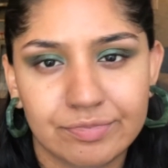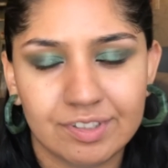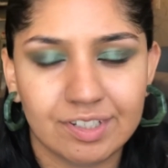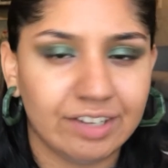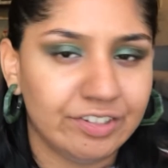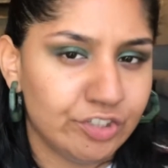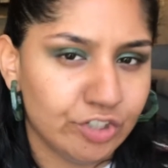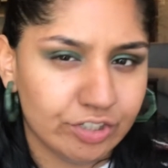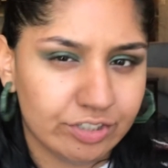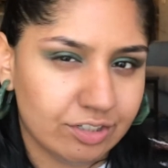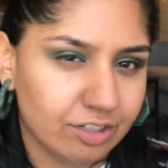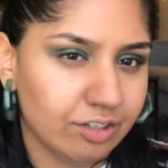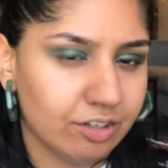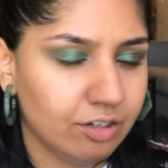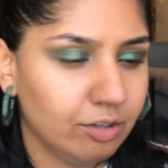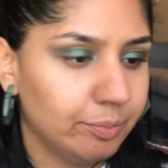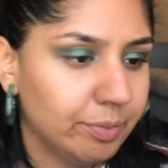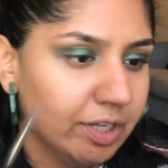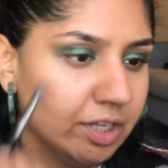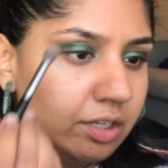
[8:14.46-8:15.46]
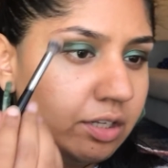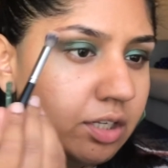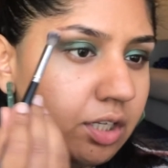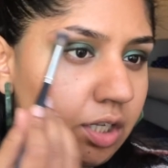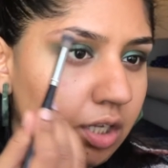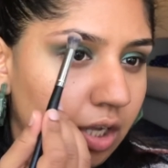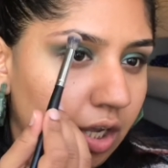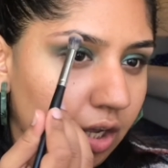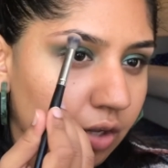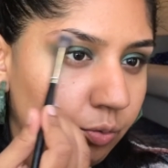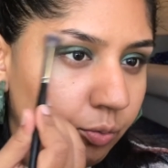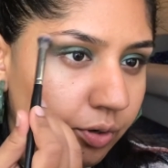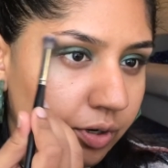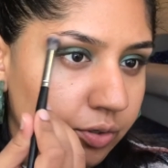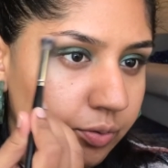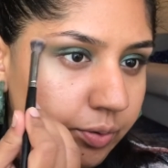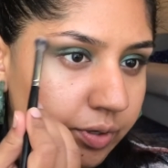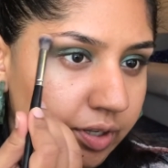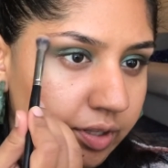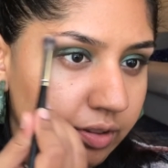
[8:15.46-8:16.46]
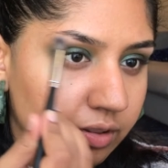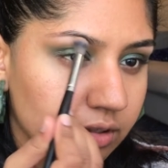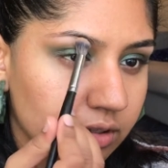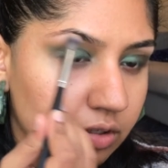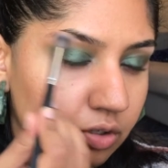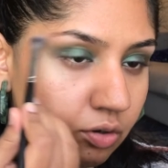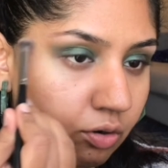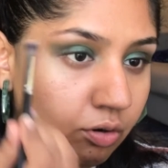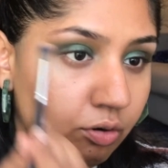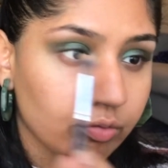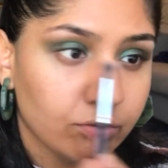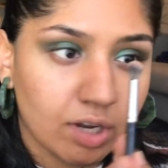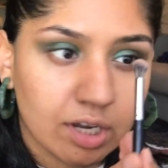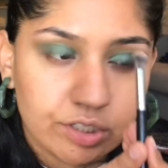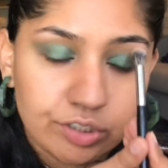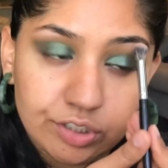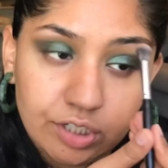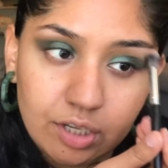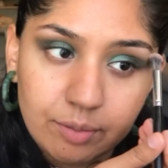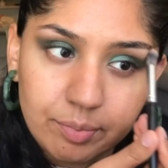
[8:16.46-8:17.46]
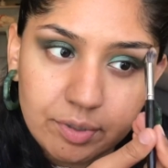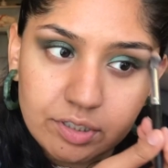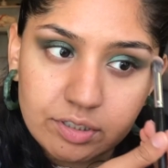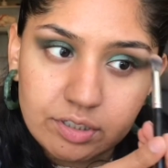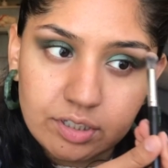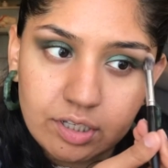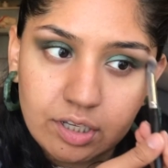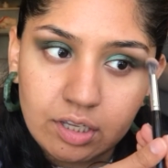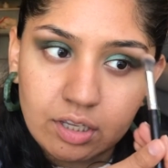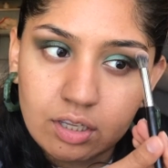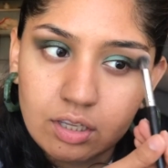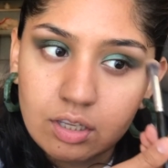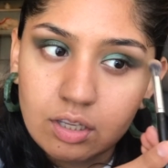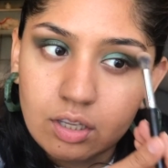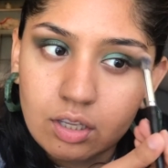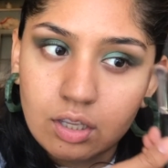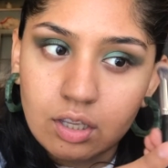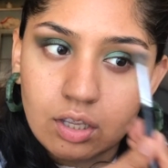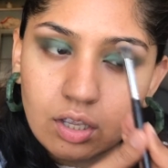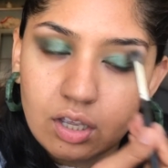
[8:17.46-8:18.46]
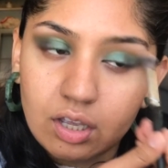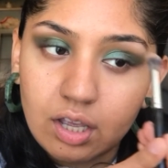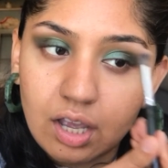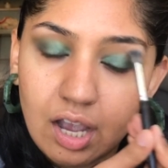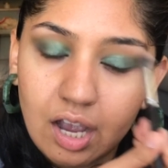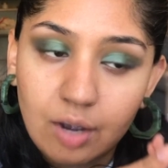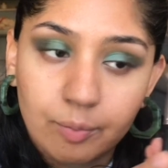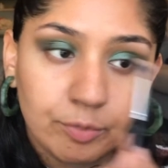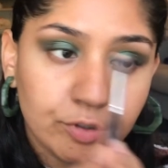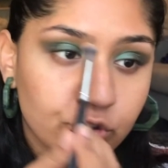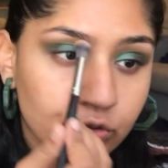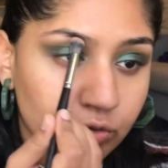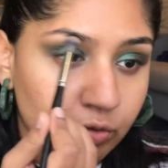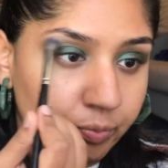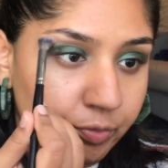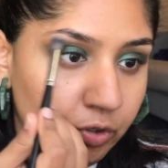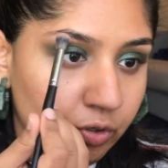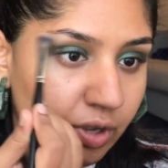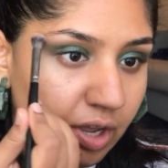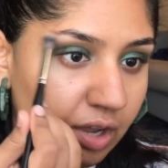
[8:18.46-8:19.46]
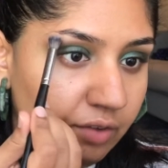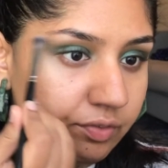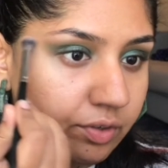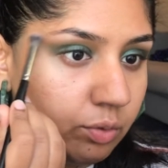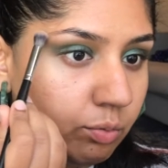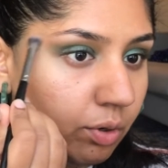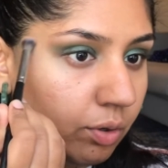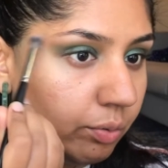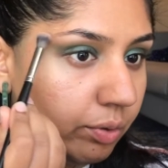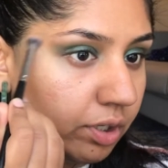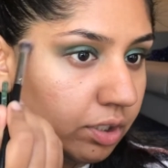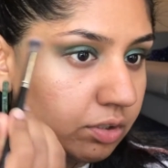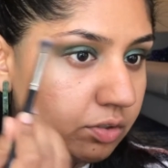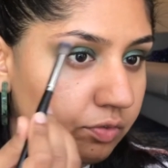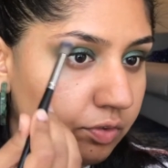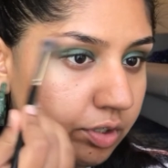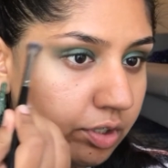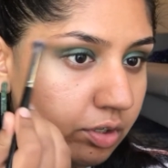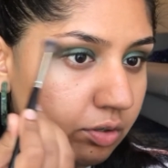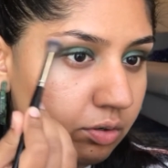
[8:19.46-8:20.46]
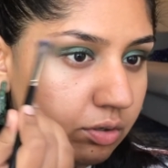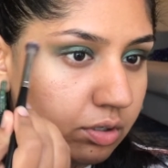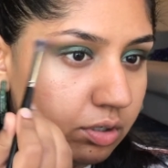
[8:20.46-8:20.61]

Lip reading: adjust a little bit and work with your own eye shape and see how much room you have and what works for you.